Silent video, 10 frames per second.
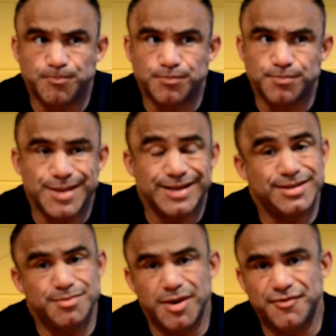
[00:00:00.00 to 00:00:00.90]
that's the
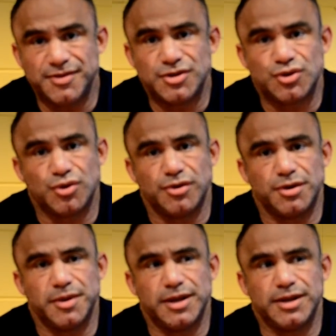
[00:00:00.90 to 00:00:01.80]
muffin story,
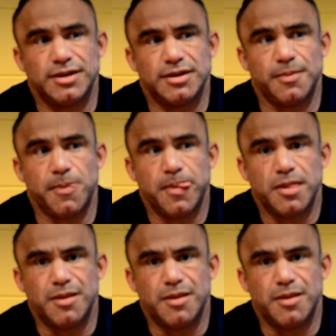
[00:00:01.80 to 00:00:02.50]
man. The